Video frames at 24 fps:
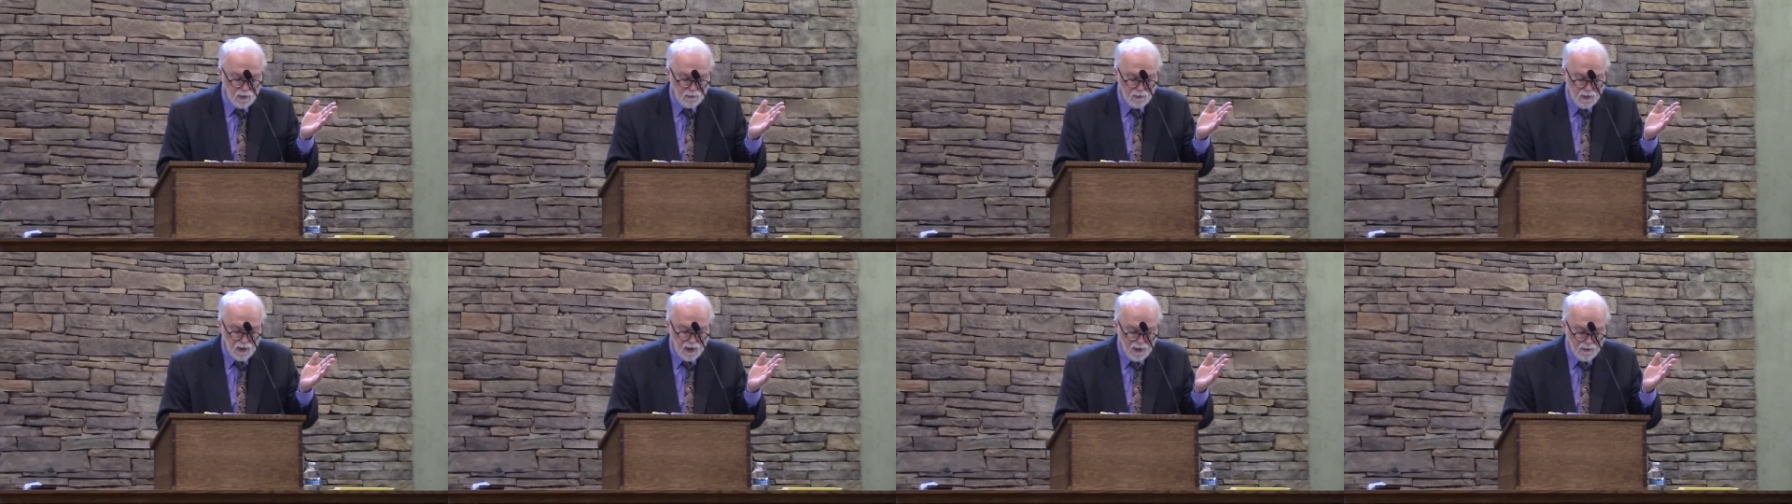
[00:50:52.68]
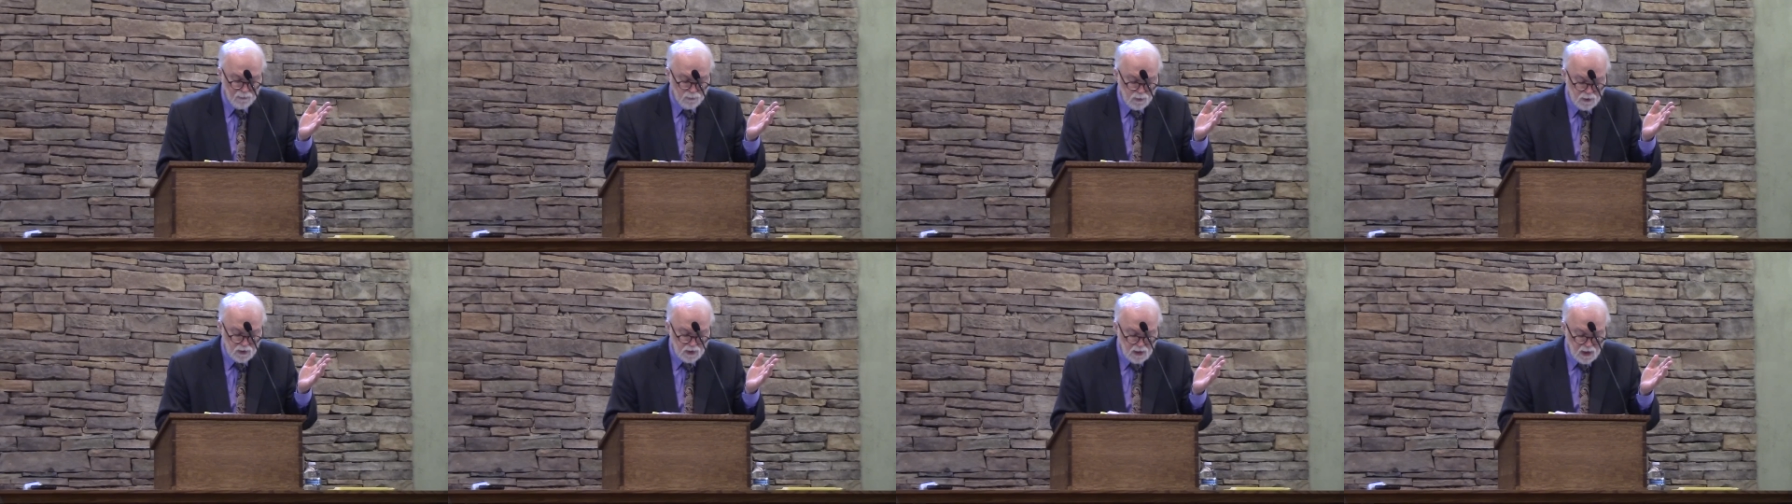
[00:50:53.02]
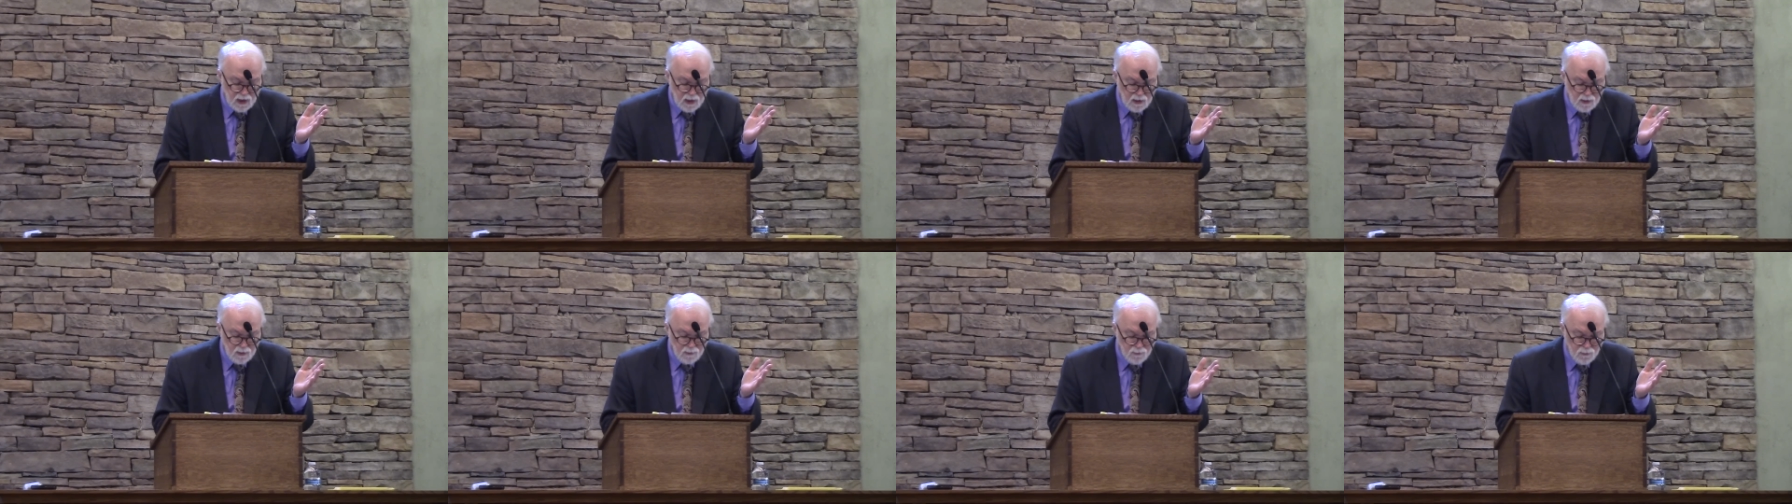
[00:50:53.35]
way of life was
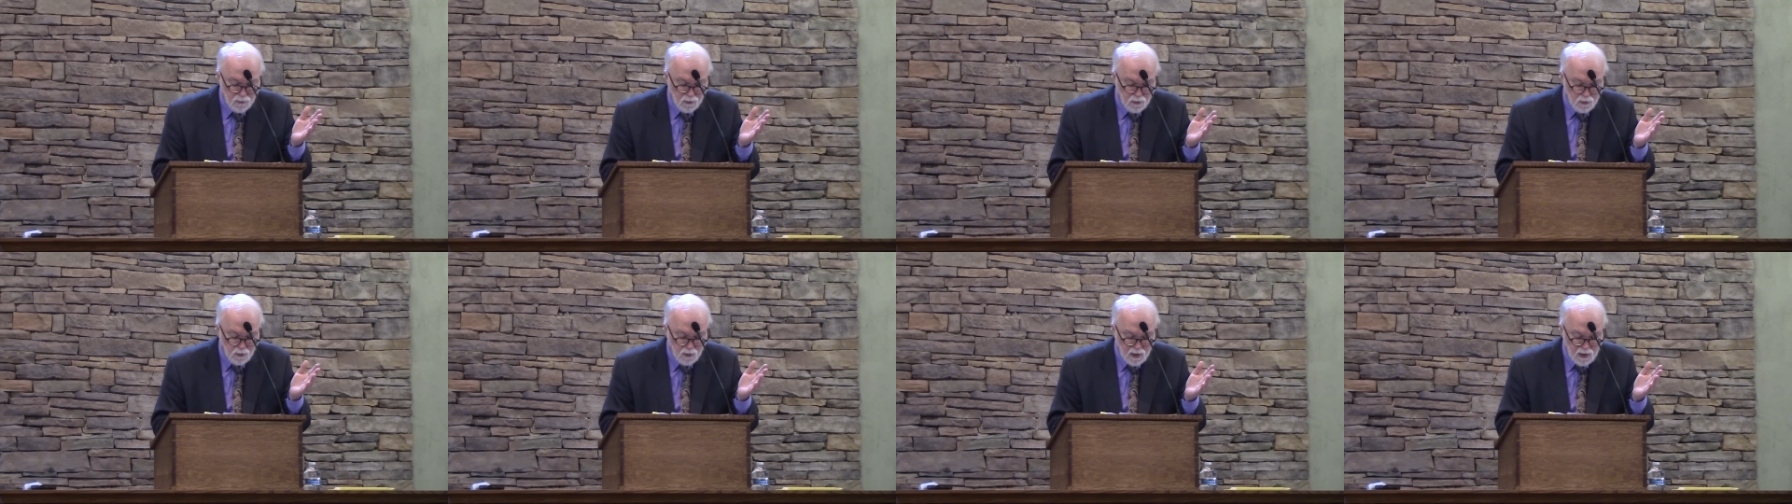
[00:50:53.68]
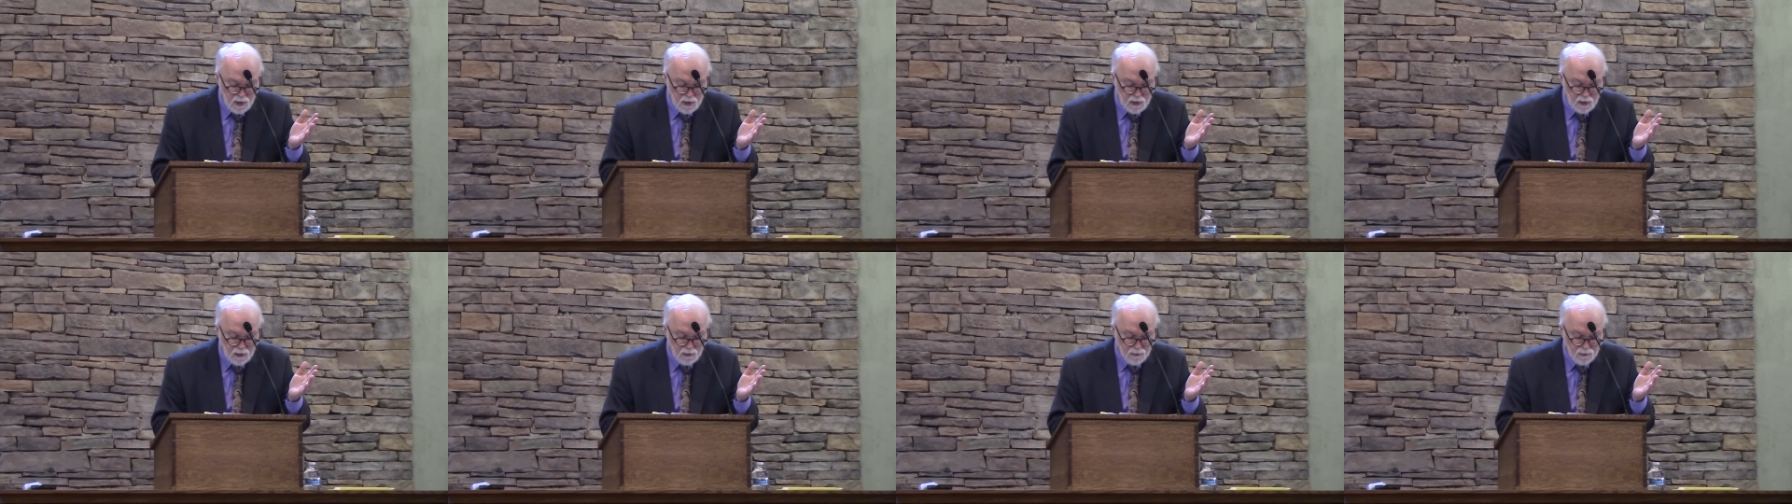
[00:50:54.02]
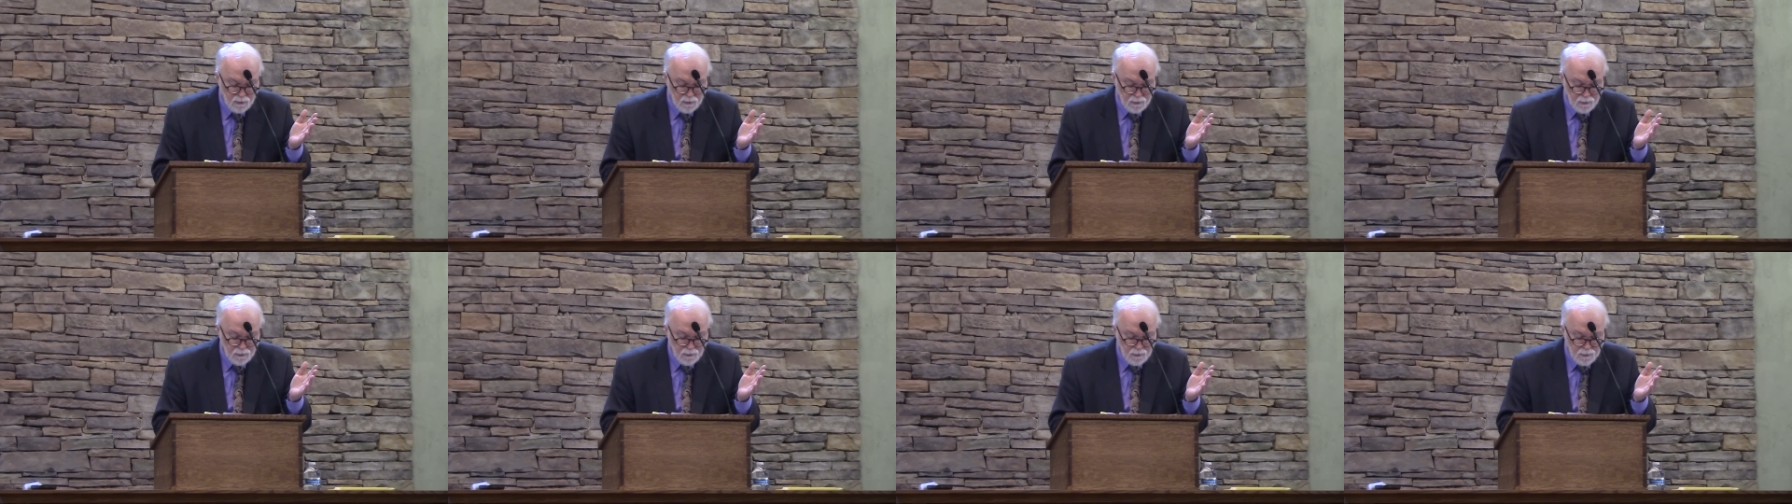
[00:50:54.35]
taken for granted.
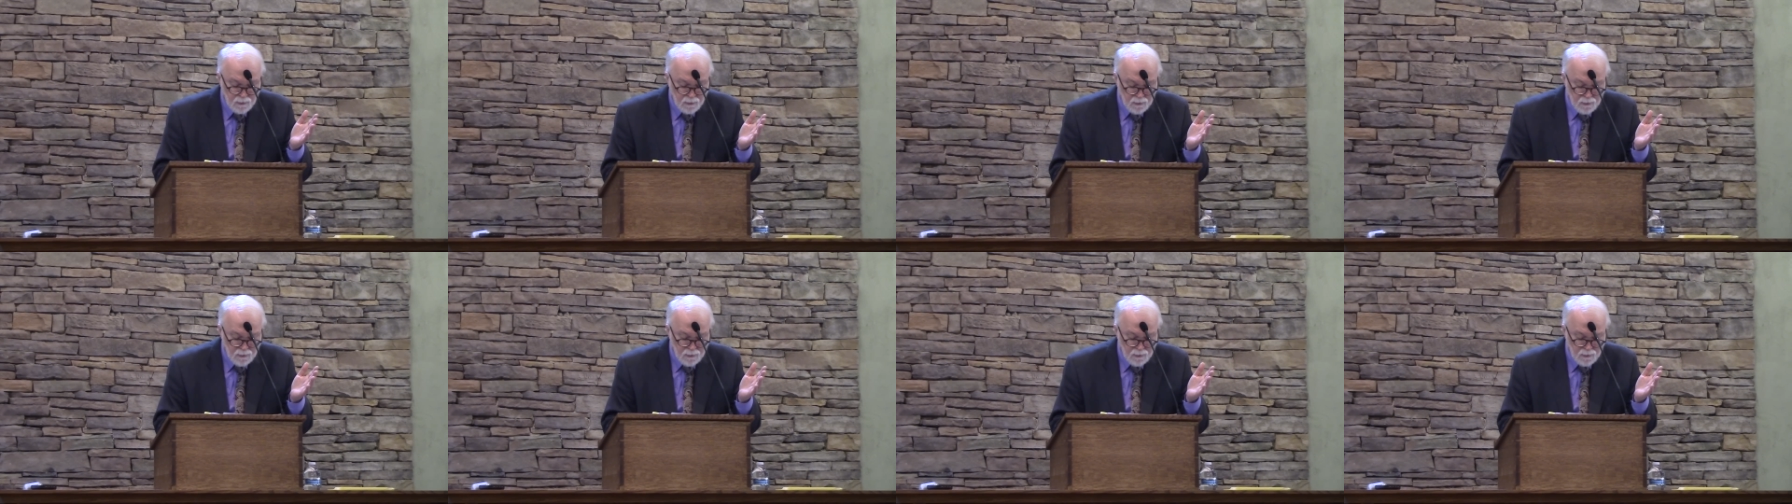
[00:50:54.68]
And